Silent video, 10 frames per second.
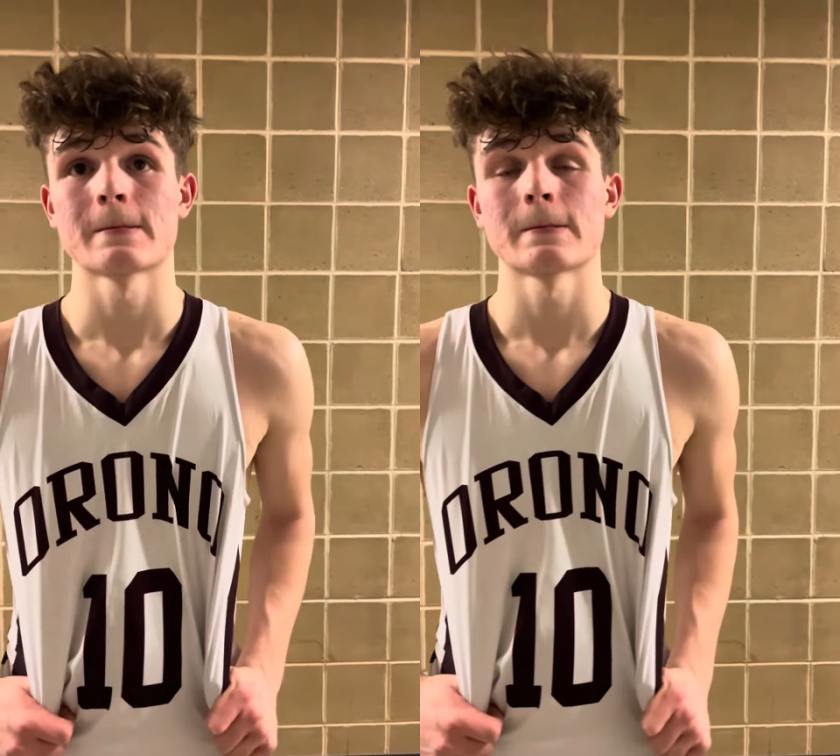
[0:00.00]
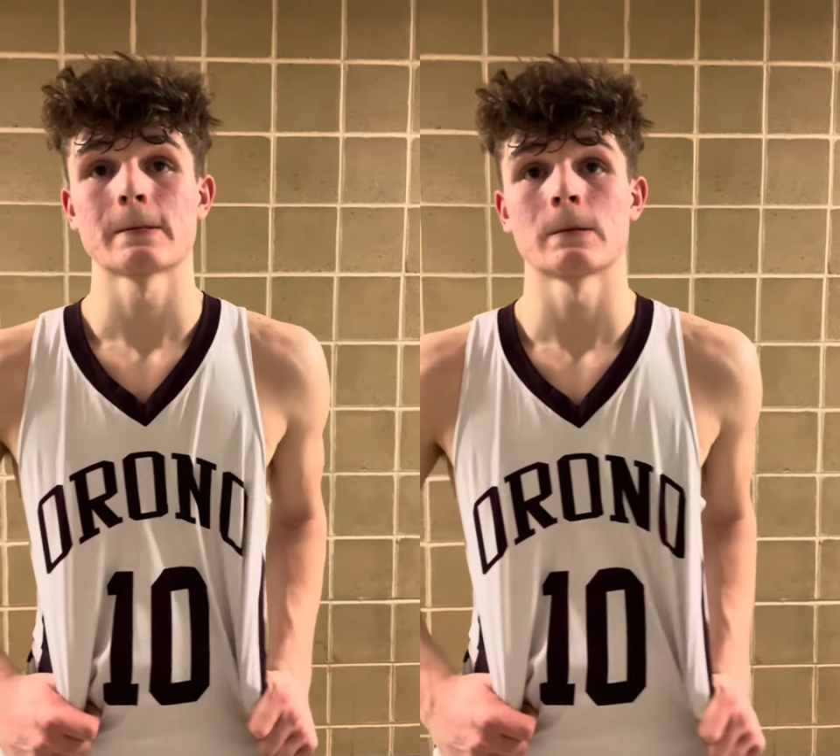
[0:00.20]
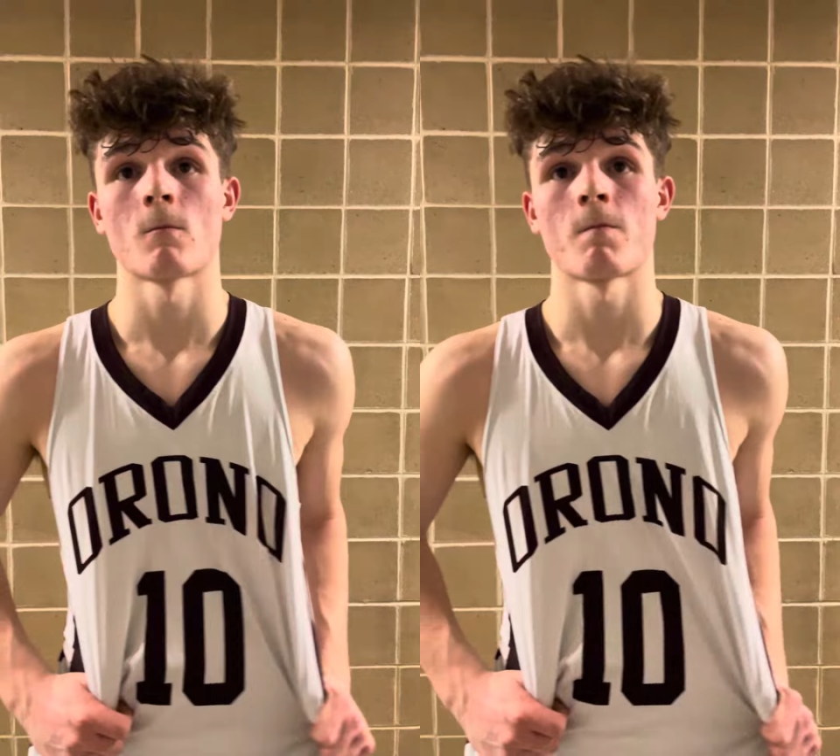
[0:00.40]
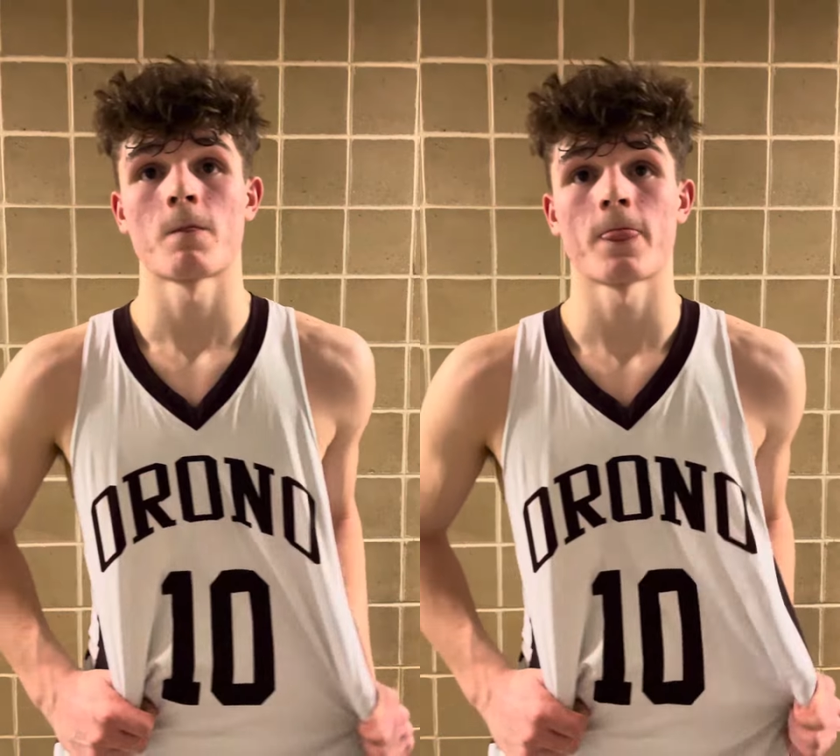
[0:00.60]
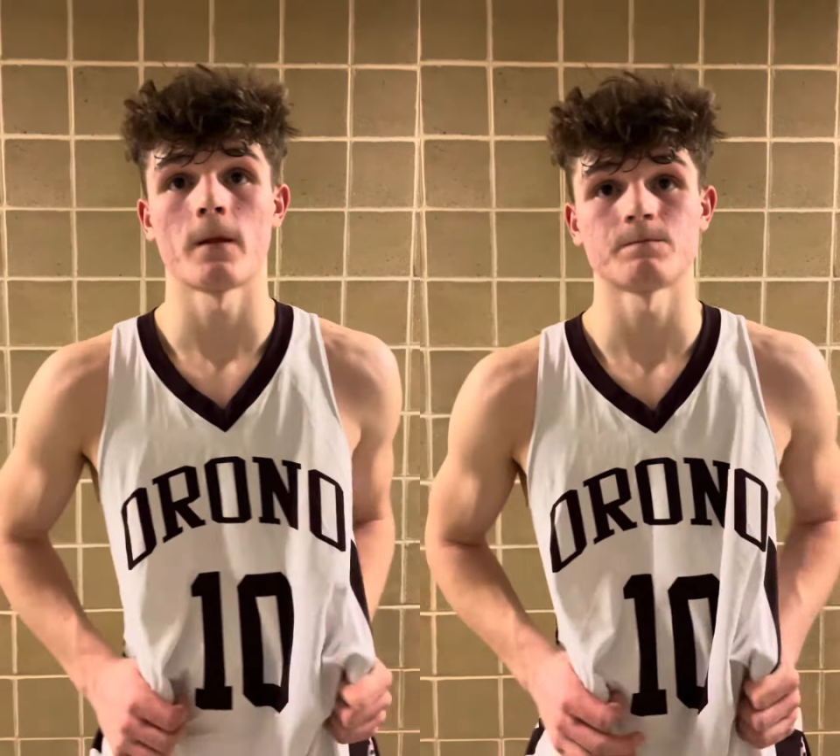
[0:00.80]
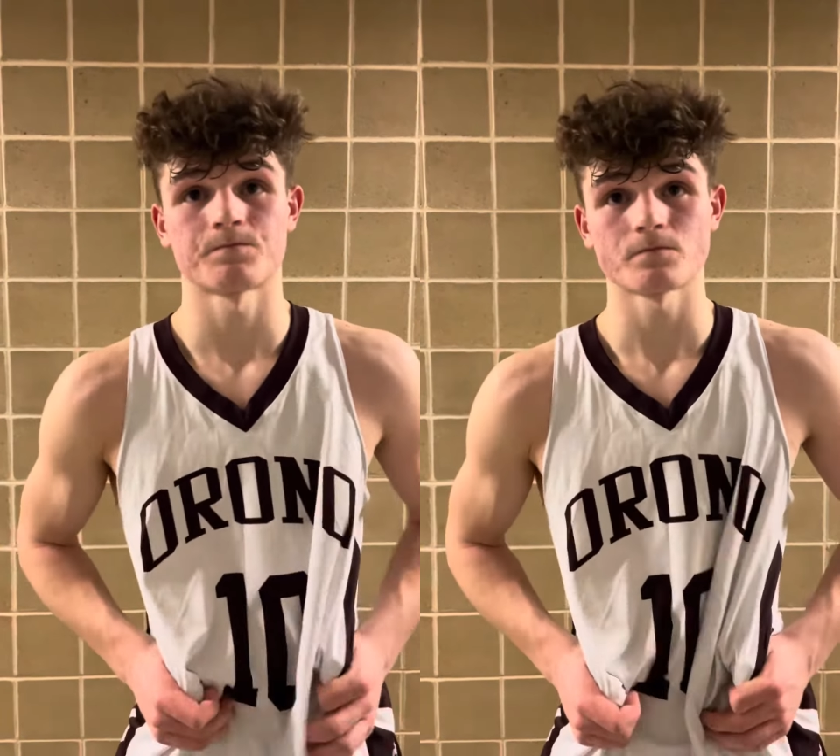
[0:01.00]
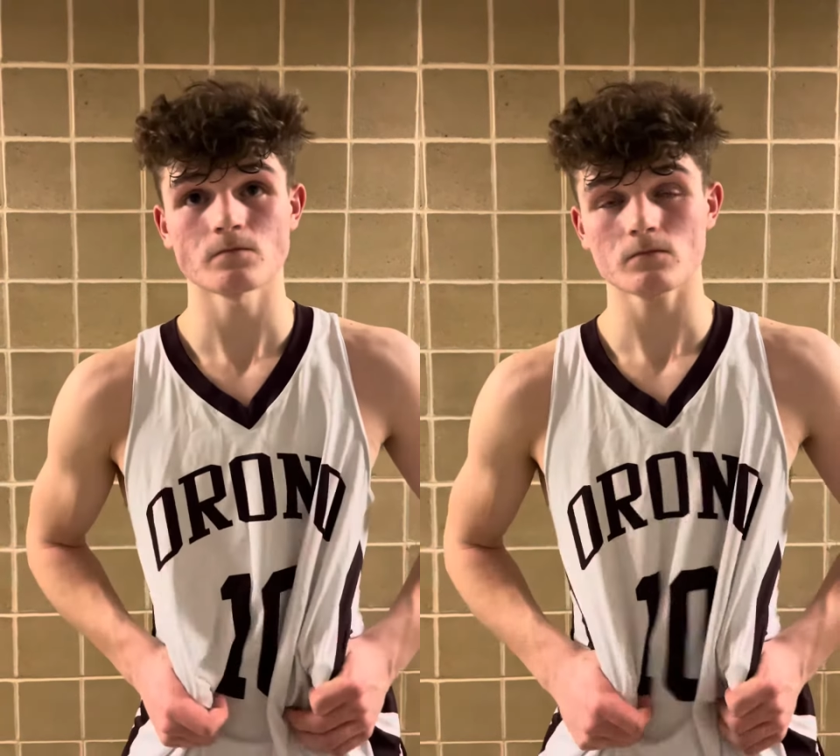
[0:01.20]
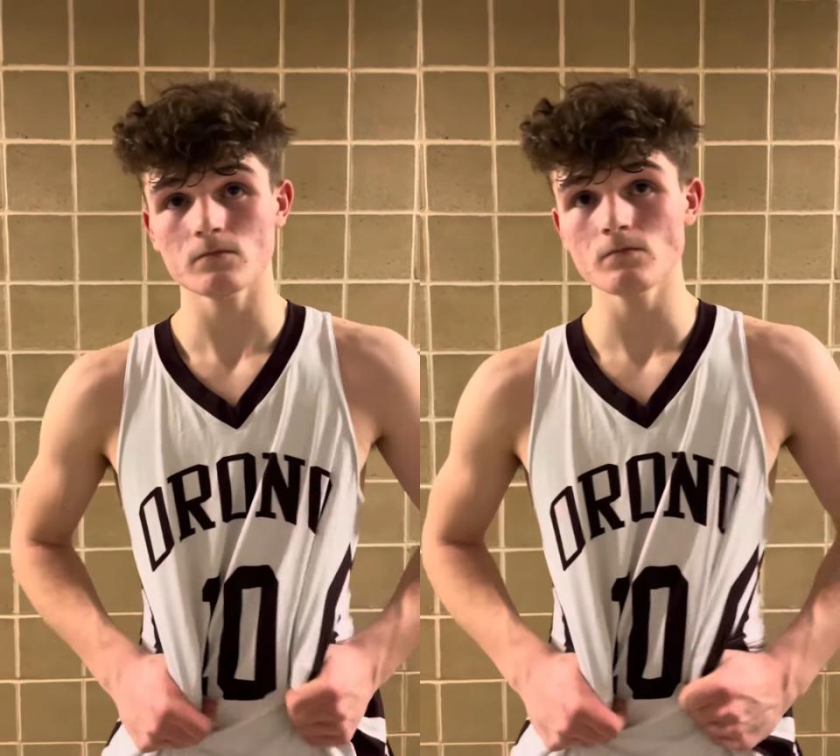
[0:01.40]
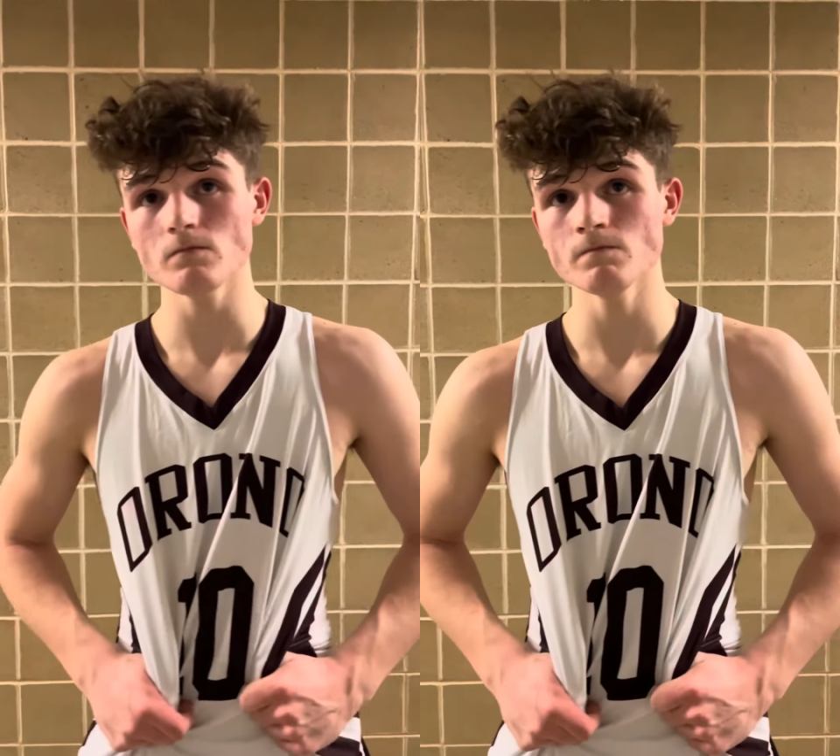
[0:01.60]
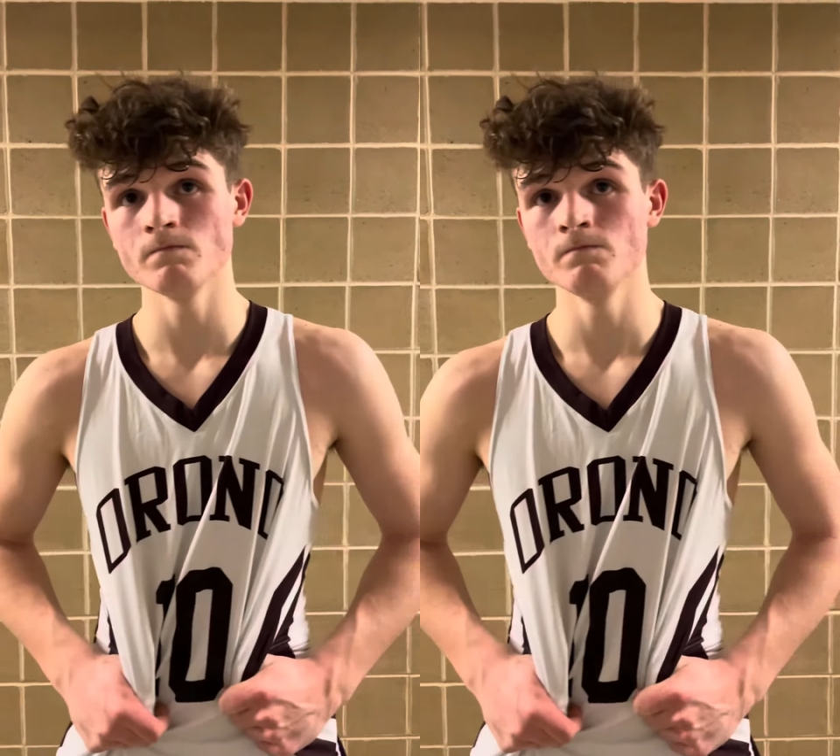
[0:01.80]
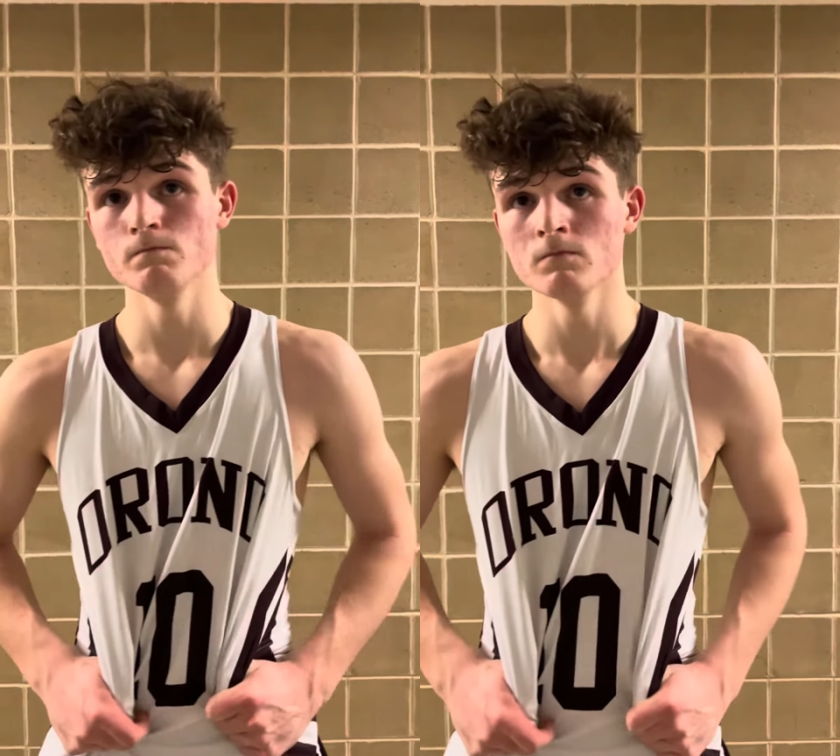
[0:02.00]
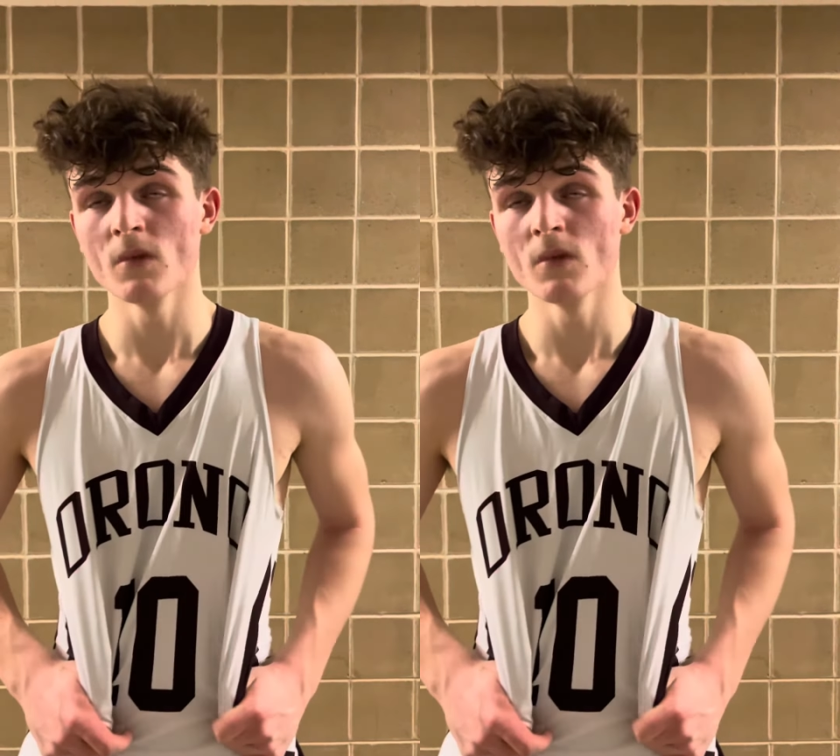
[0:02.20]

Where does this win have you guys feeling right now?